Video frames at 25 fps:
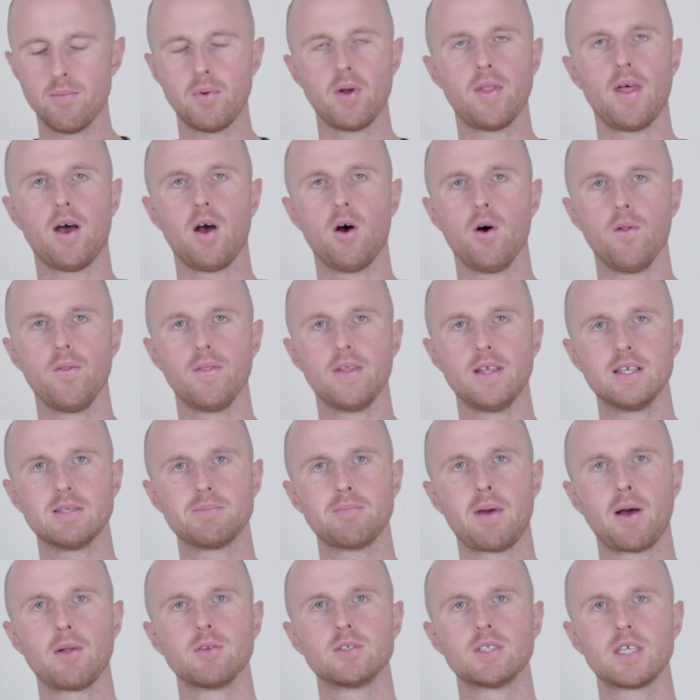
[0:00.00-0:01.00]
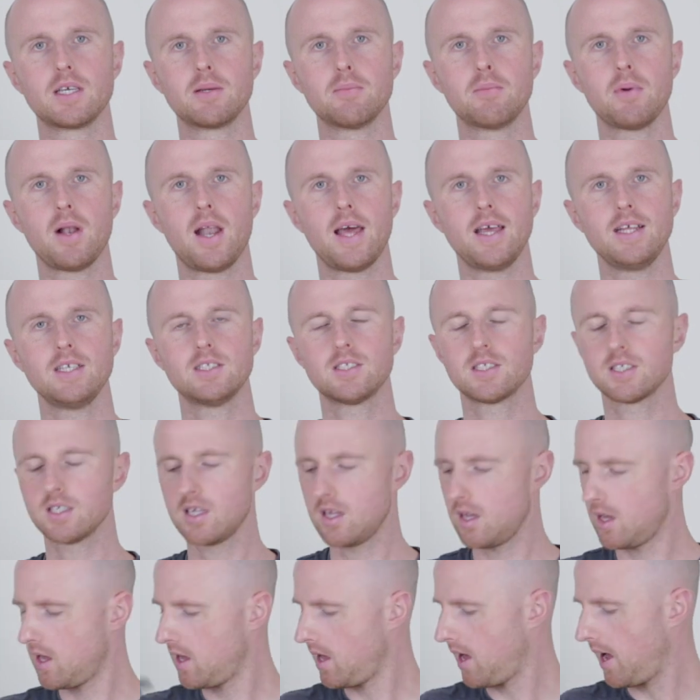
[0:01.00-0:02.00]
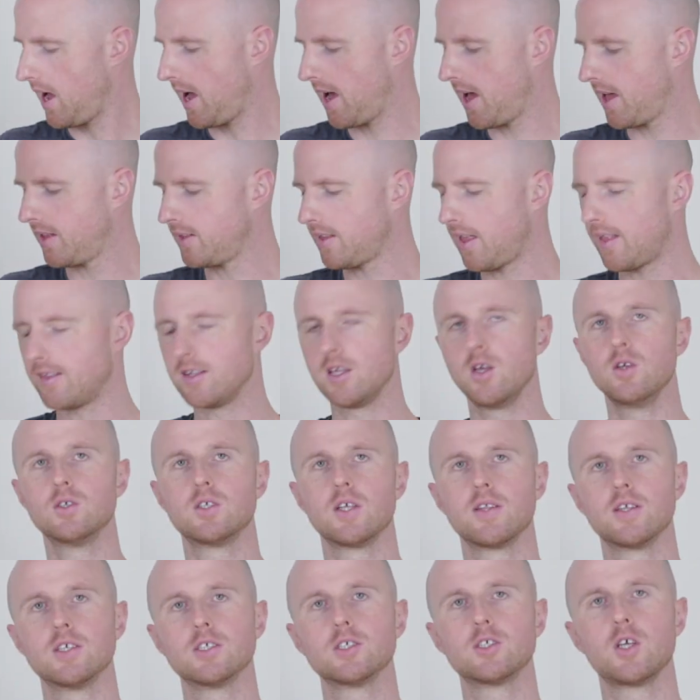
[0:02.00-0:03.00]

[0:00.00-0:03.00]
put that on this mounting plate, and then using